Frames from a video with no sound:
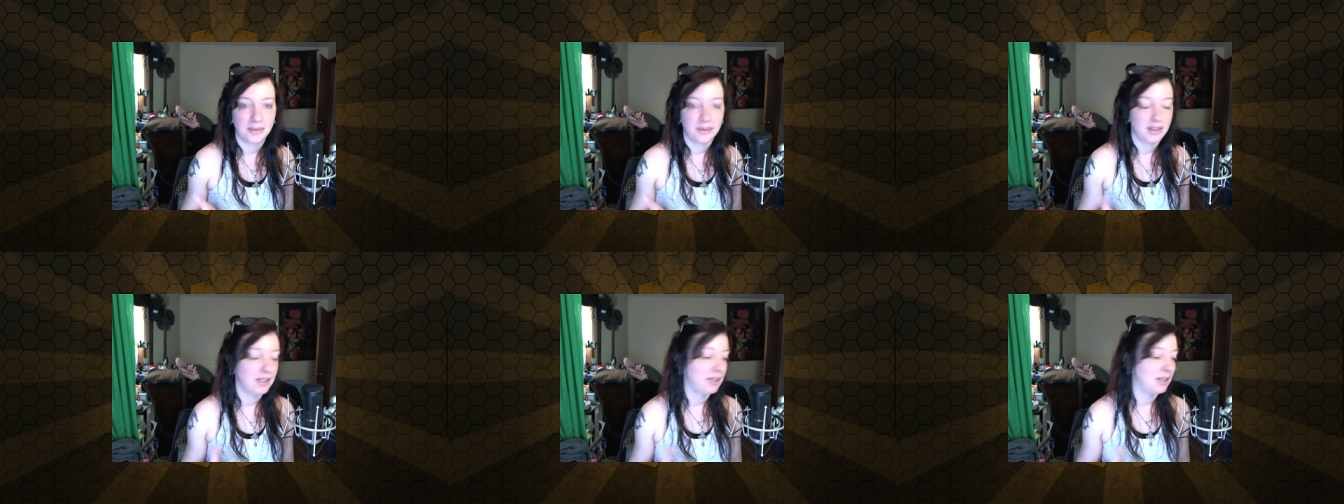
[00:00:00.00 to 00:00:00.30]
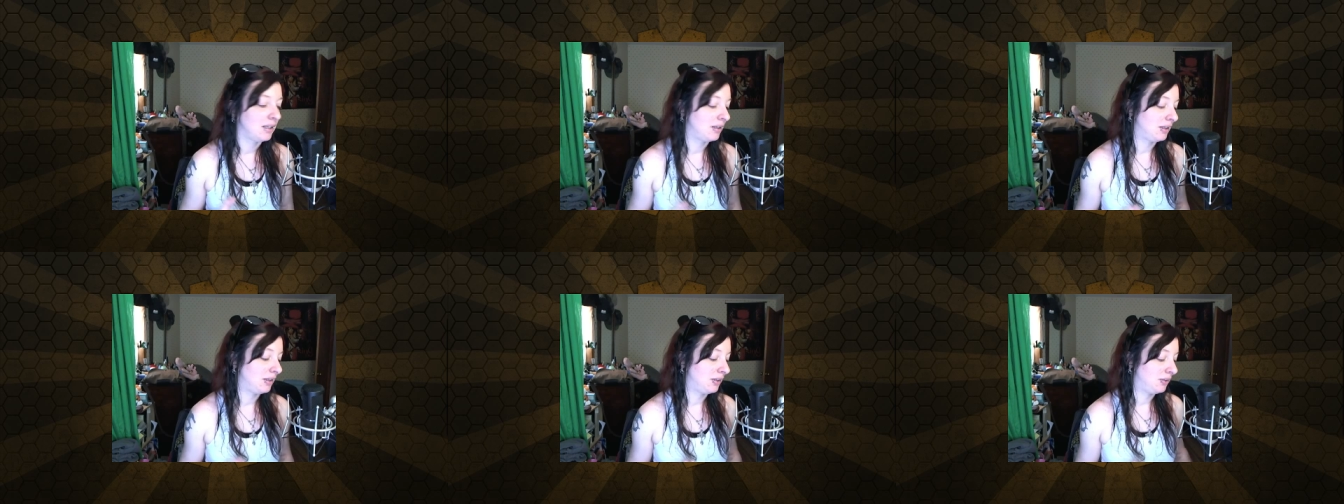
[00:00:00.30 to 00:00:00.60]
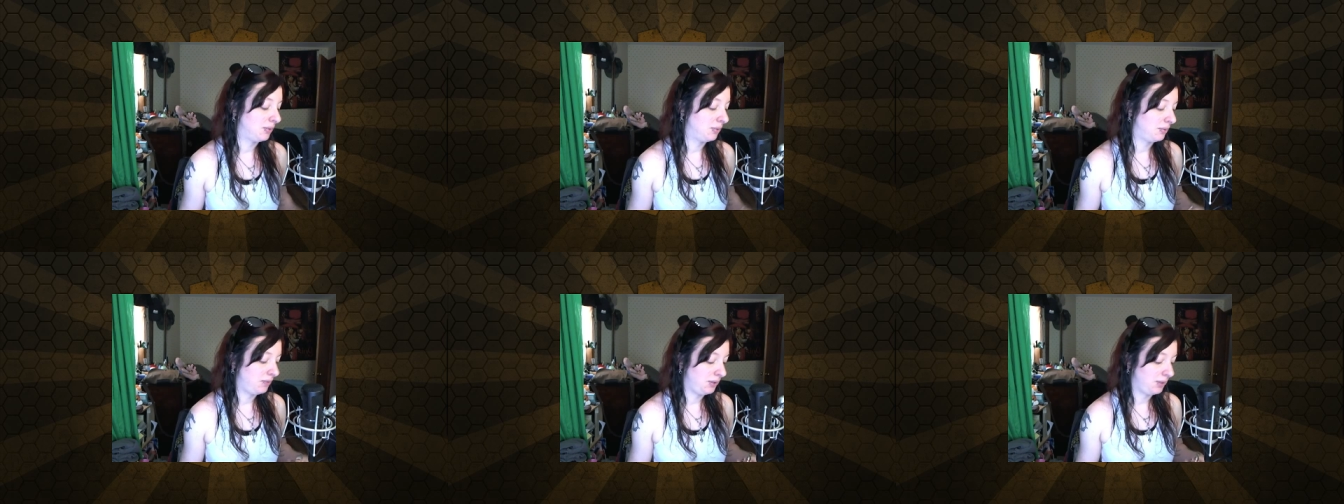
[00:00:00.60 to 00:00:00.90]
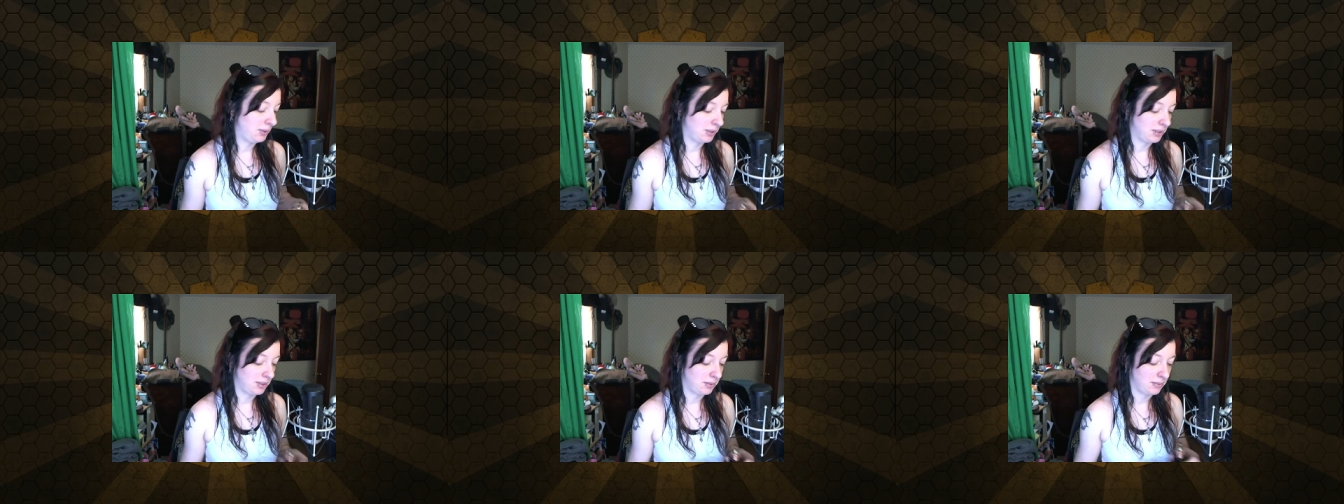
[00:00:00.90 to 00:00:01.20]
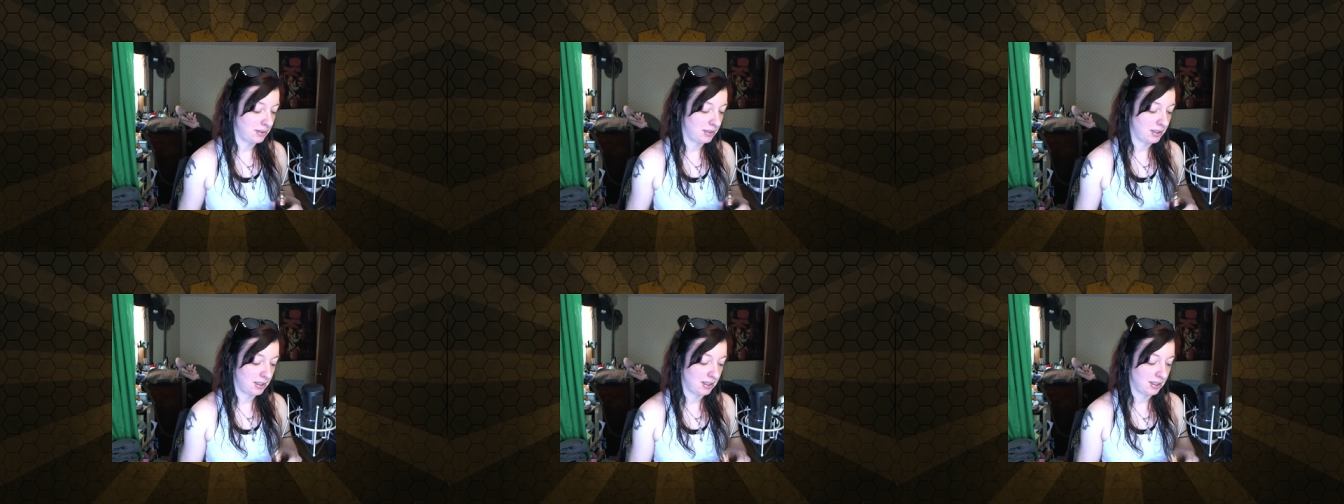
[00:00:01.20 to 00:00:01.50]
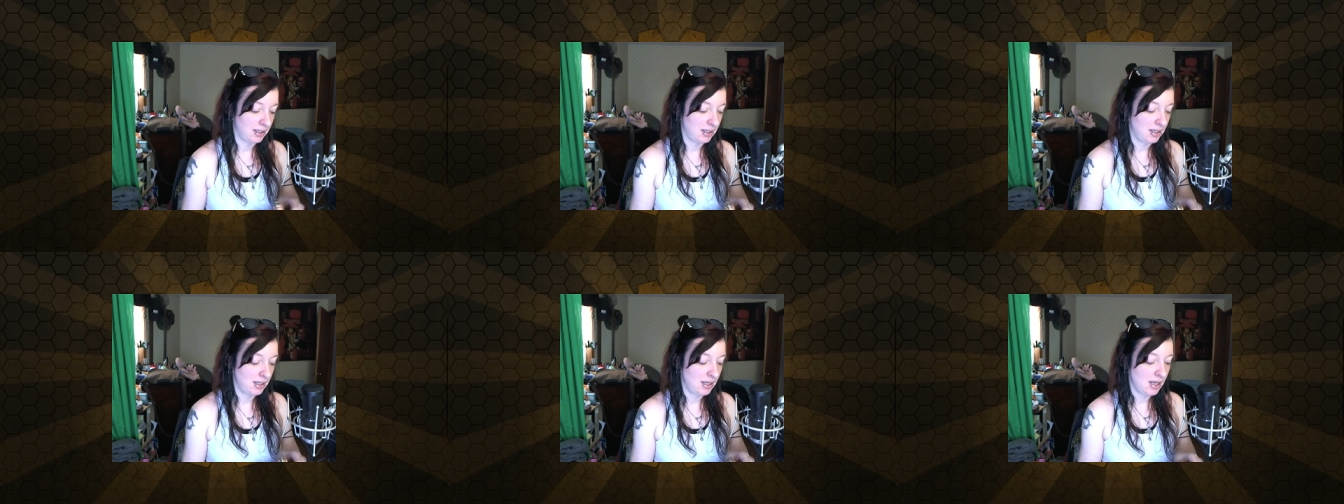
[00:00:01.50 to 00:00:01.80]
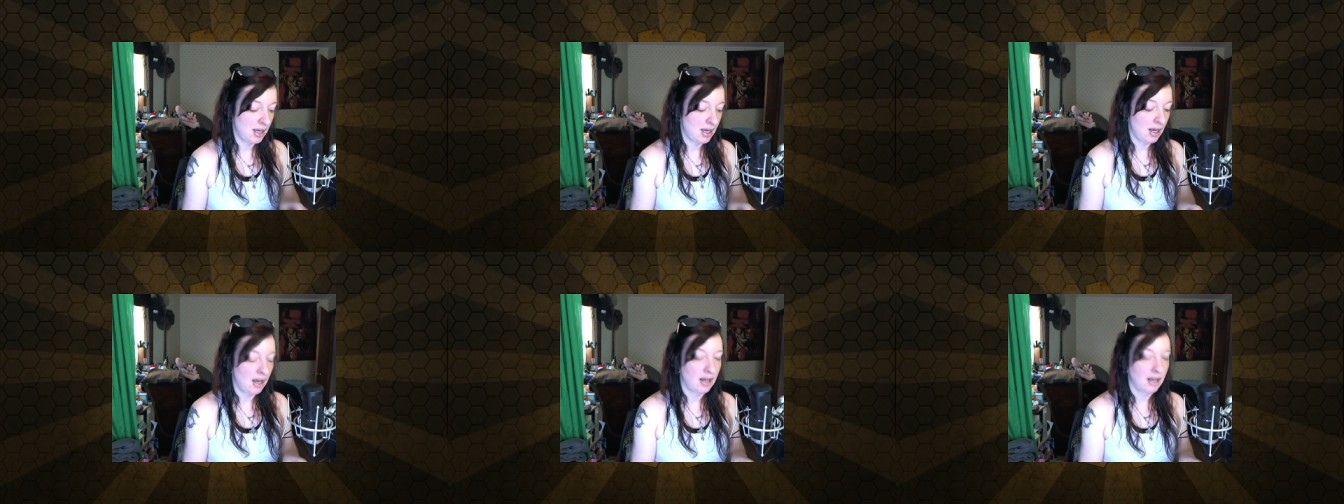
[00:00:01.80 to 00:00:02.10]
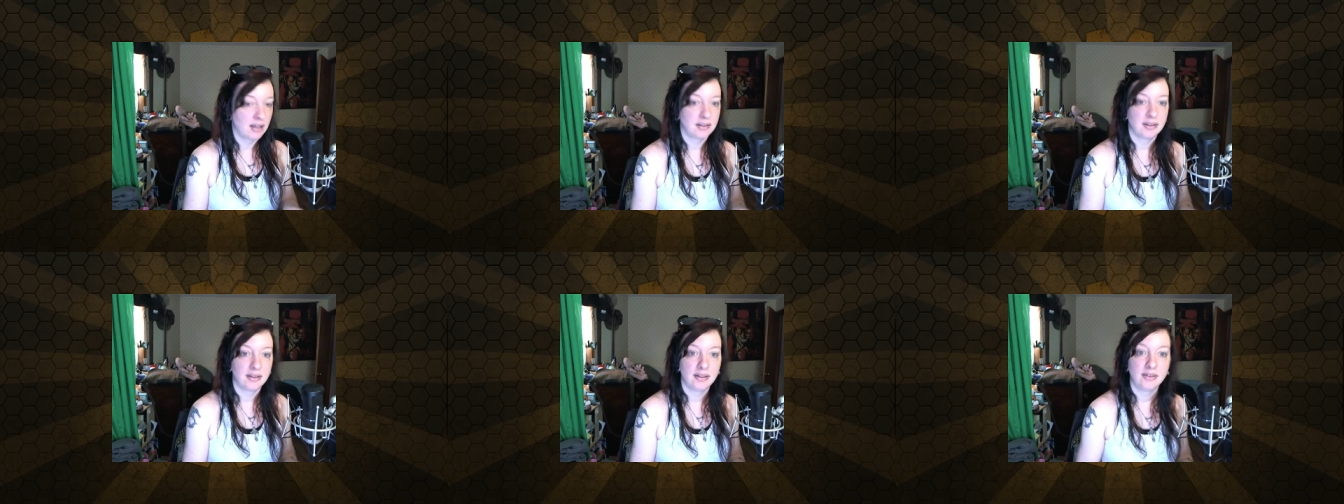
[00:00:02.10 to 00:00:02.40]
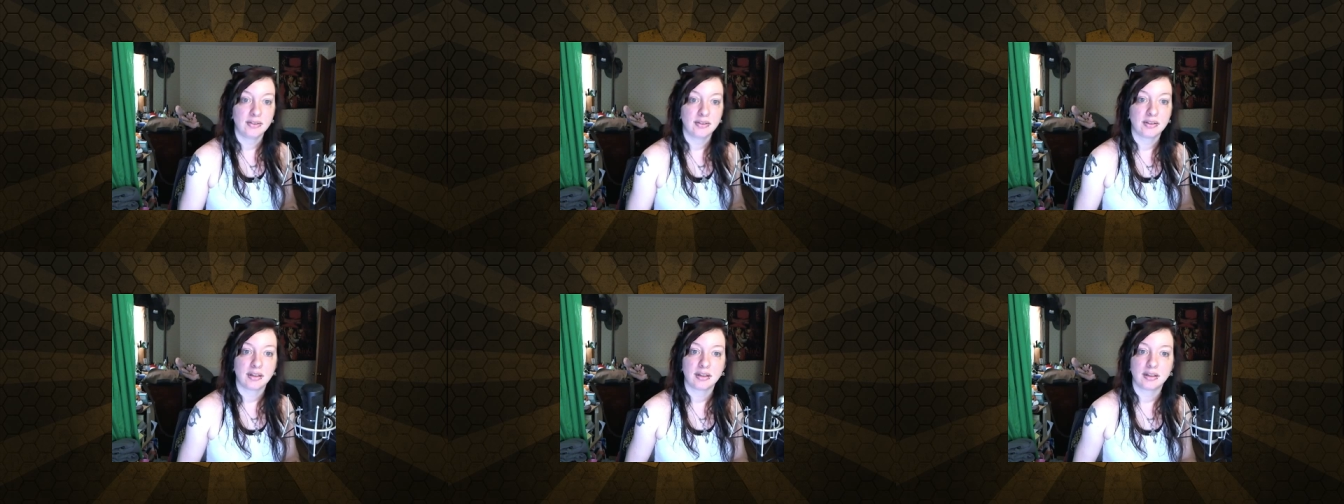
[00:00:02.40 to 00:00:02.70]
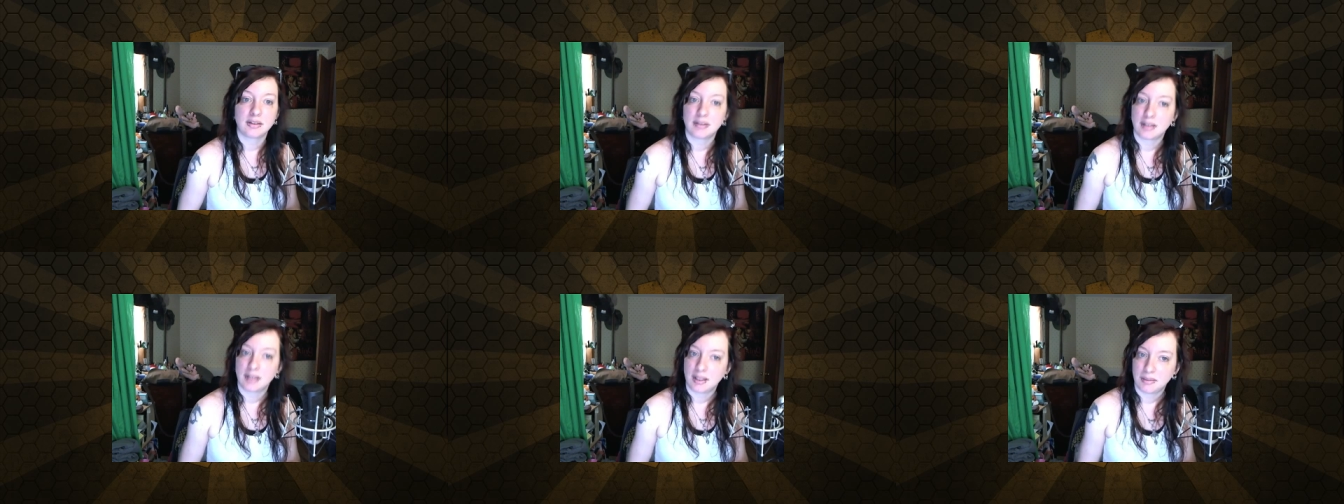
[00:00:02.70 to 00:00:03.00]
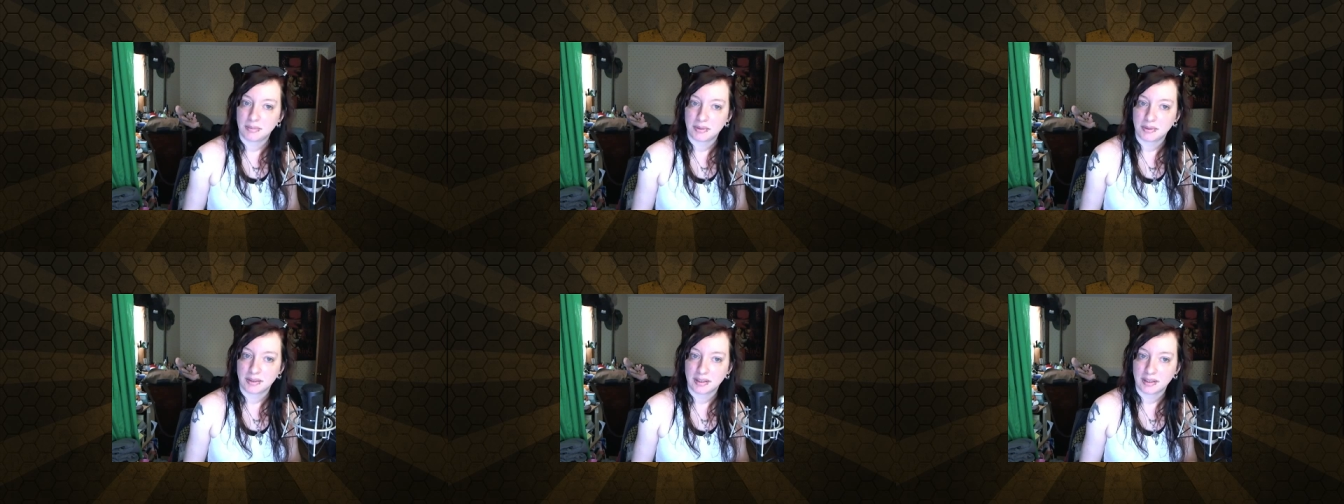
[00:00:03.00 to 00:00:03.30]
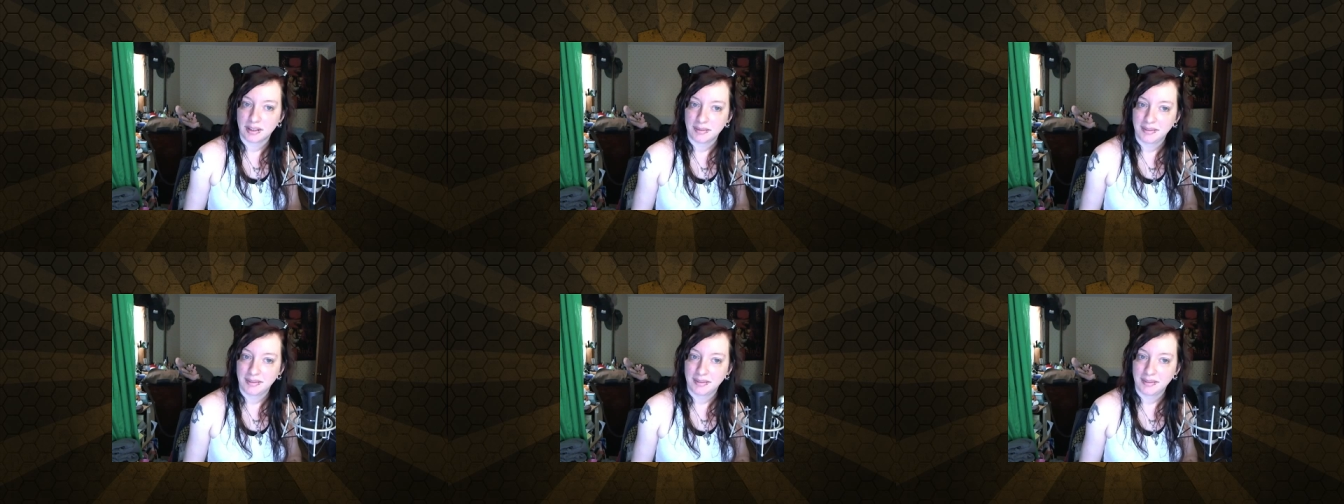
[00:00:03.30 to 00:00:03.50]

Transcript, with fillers: get this review out of the way. Because there's a lot more coming.